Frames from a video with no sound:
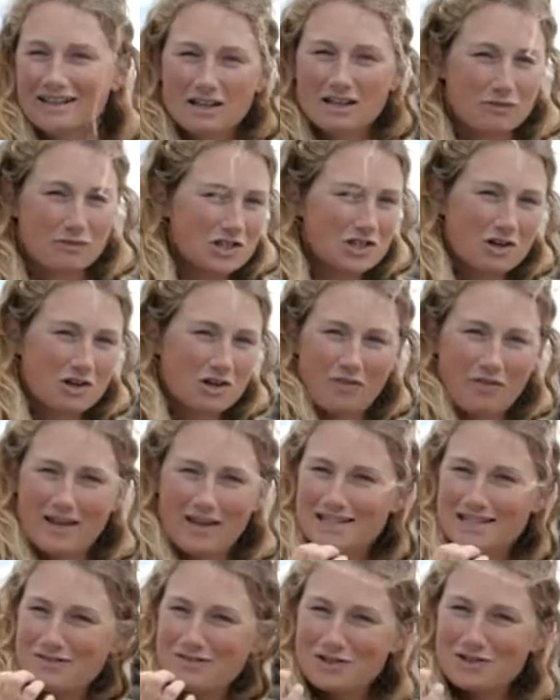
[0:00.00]
They've each got their
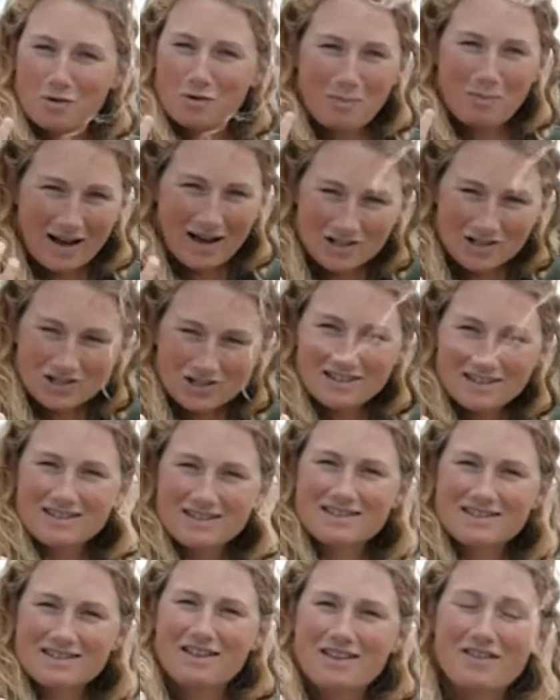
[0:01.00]
individual
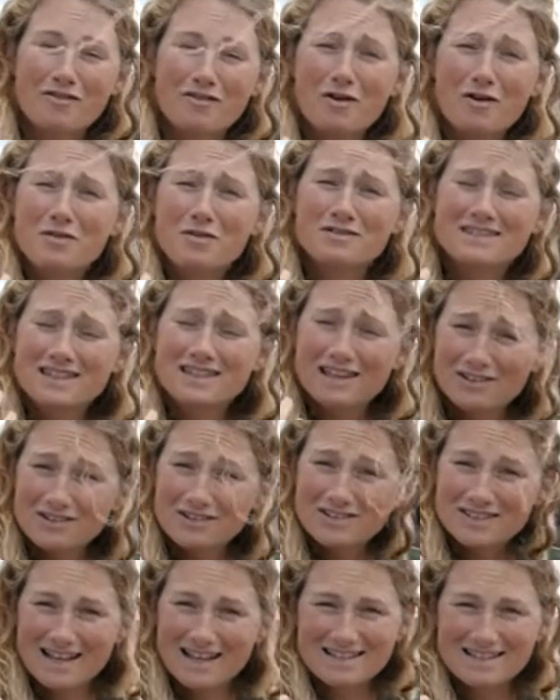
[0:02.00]
passions and their own skill
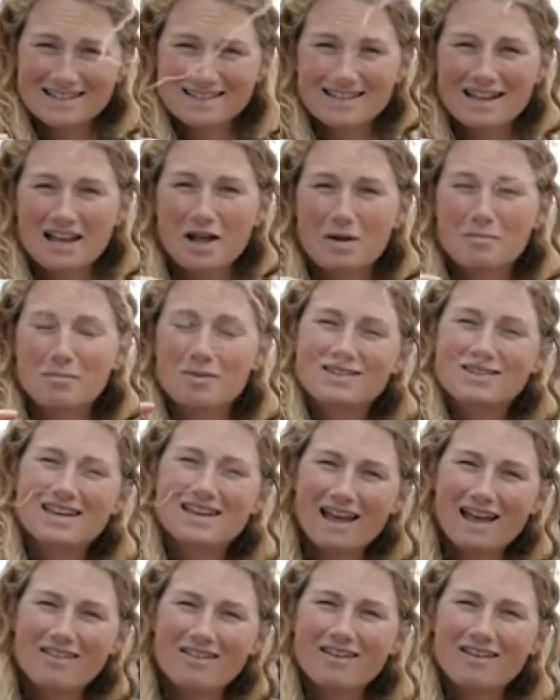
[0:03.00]
sets, but
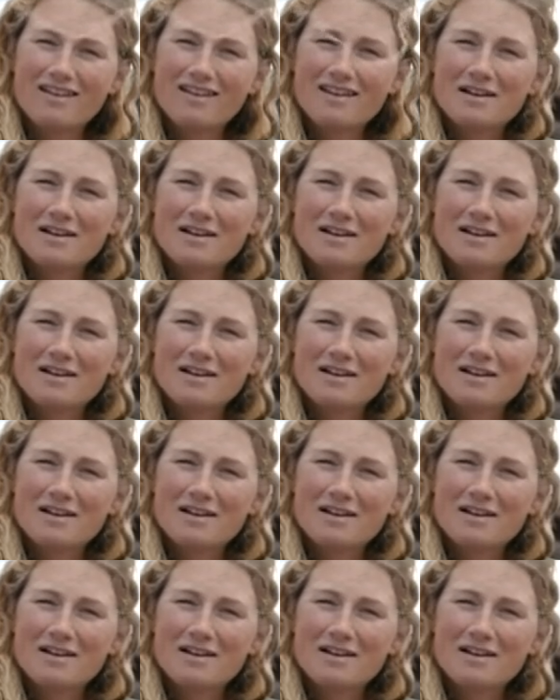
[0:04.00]
together